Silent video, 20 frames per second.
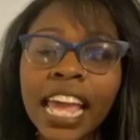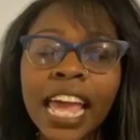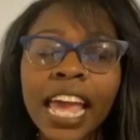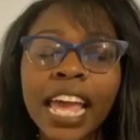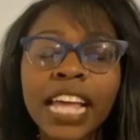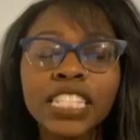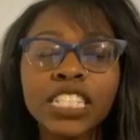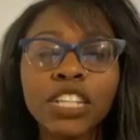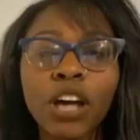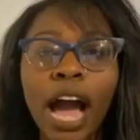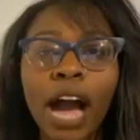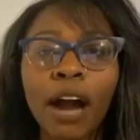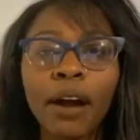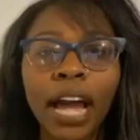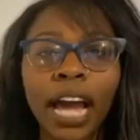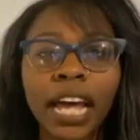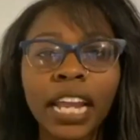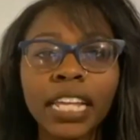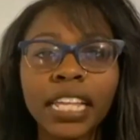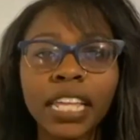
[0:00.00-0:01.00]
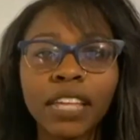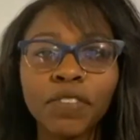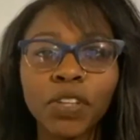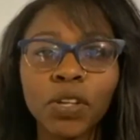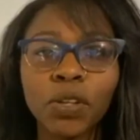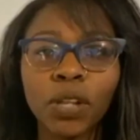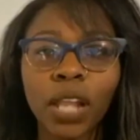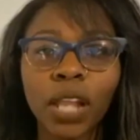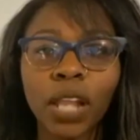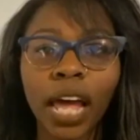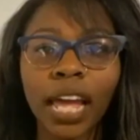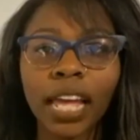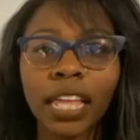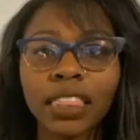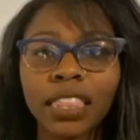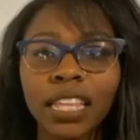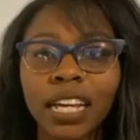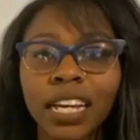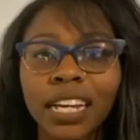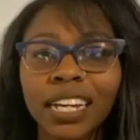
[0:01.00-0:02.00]
And so I'll kind of give you like
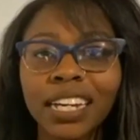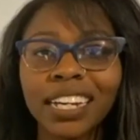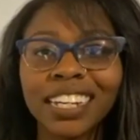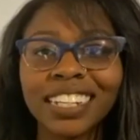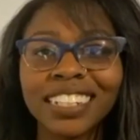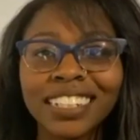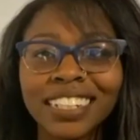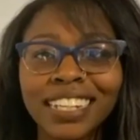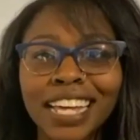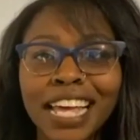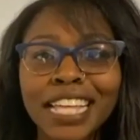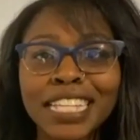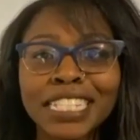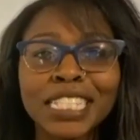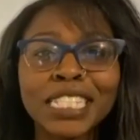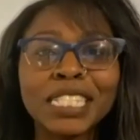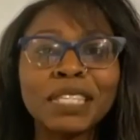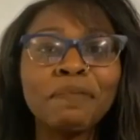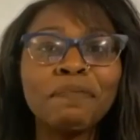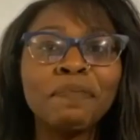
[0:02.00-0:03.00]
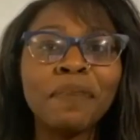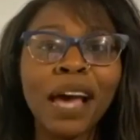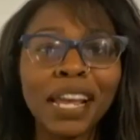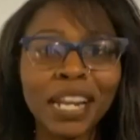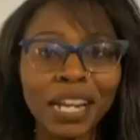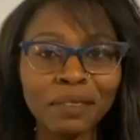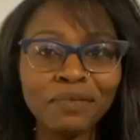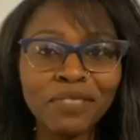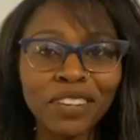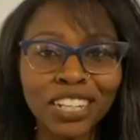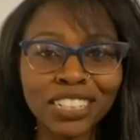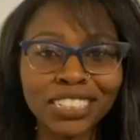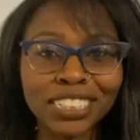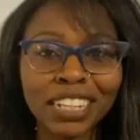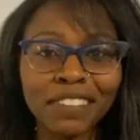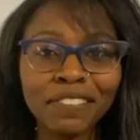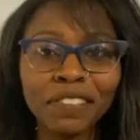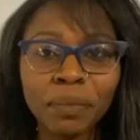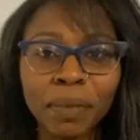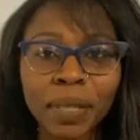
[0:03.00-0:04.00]
the sped up version
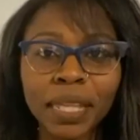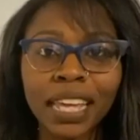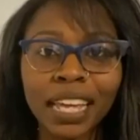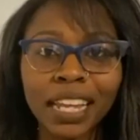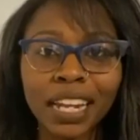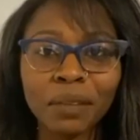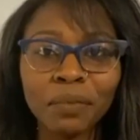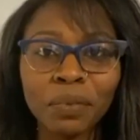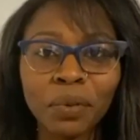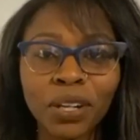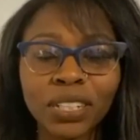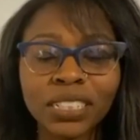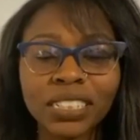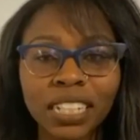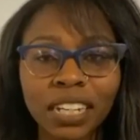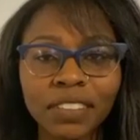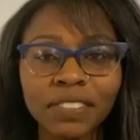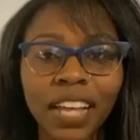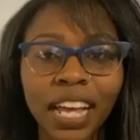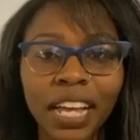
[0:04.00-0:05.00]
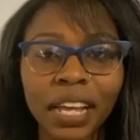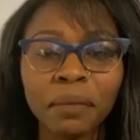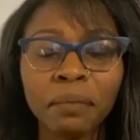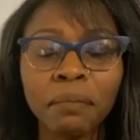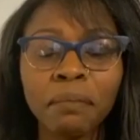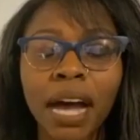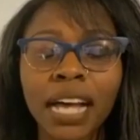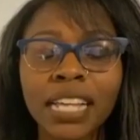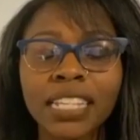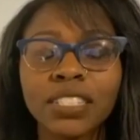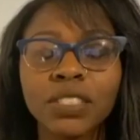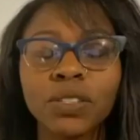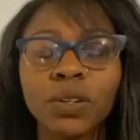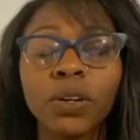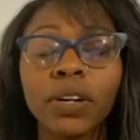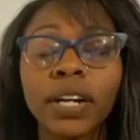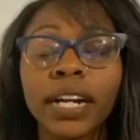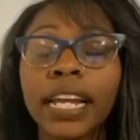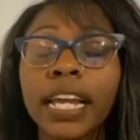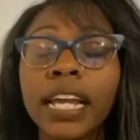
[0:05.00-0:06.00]
of the beginning portion of like my
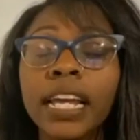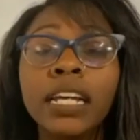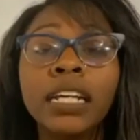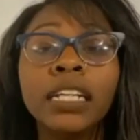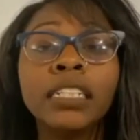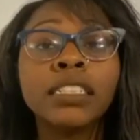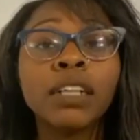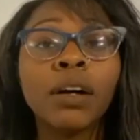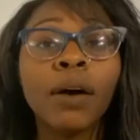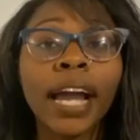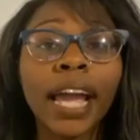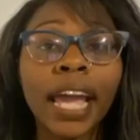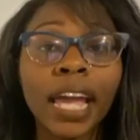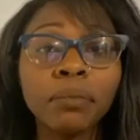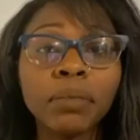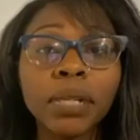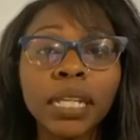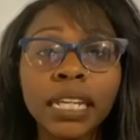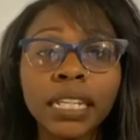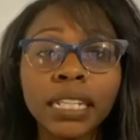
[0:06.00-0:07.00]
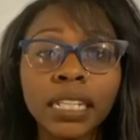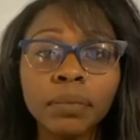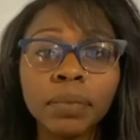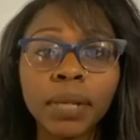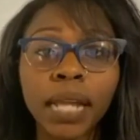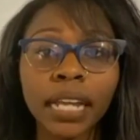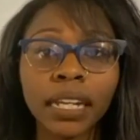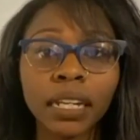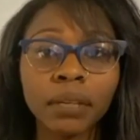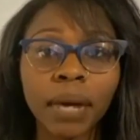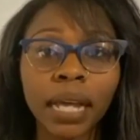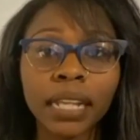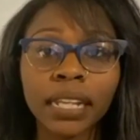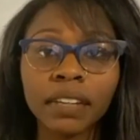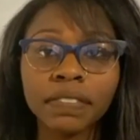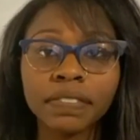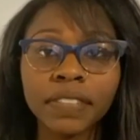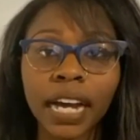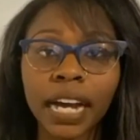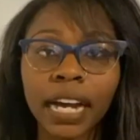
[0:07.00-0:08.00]
story. So I am legally blind in my
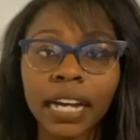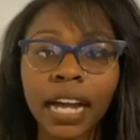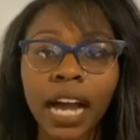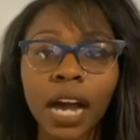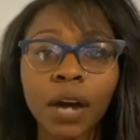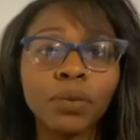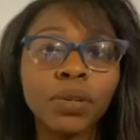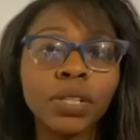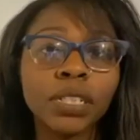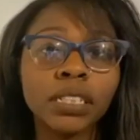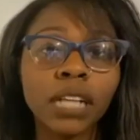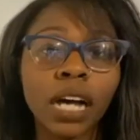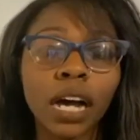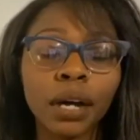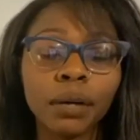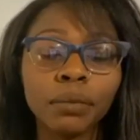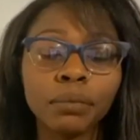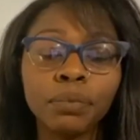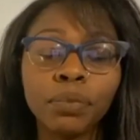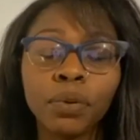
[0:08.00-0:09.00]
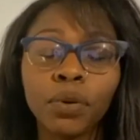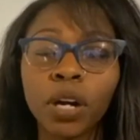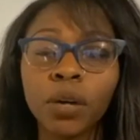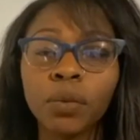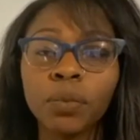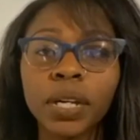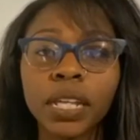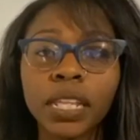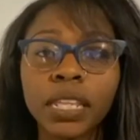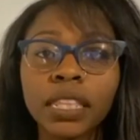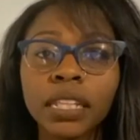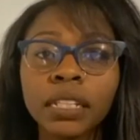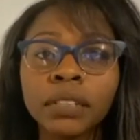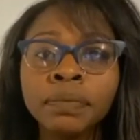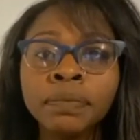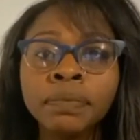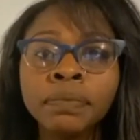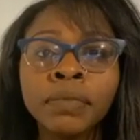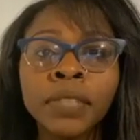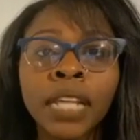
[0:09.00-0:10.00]
left eye. I was born with
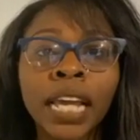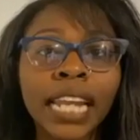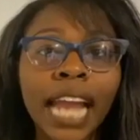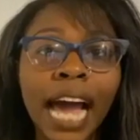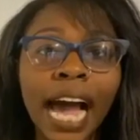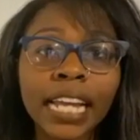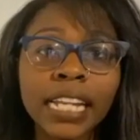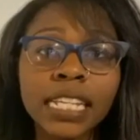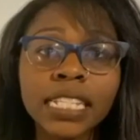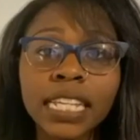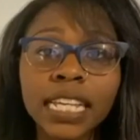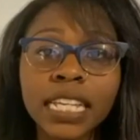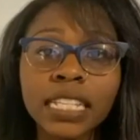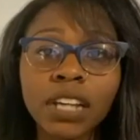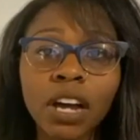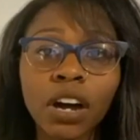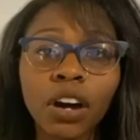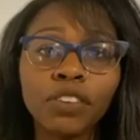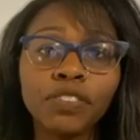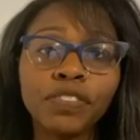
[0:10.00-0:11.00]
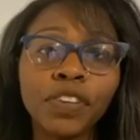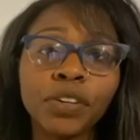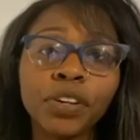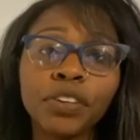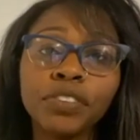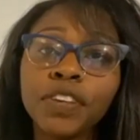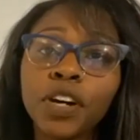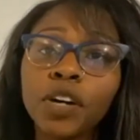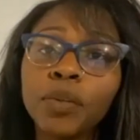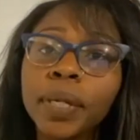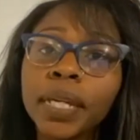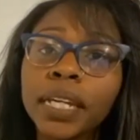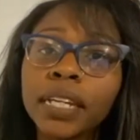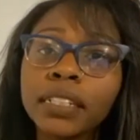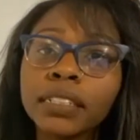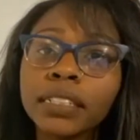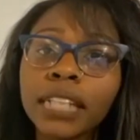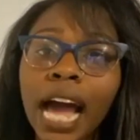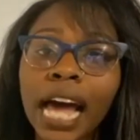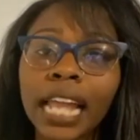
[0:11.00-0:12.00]
an eye disease called
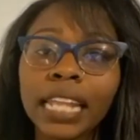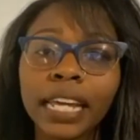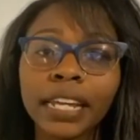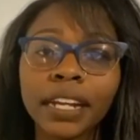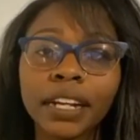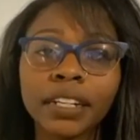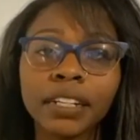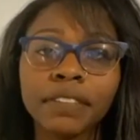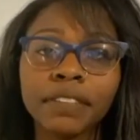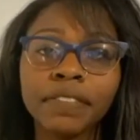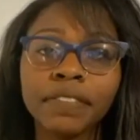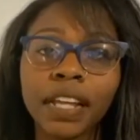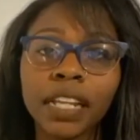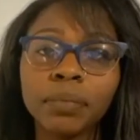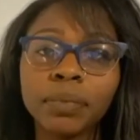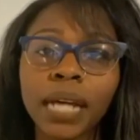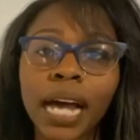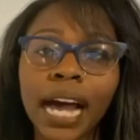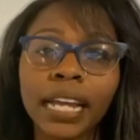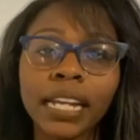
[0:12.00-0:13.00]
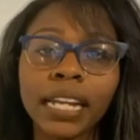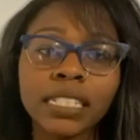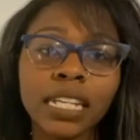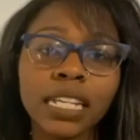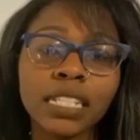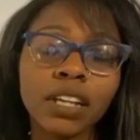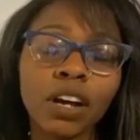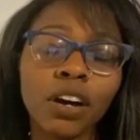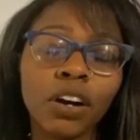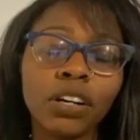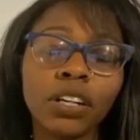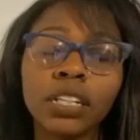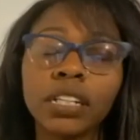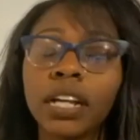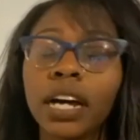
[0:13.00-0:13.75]
photophobia. I later developed the eye disease called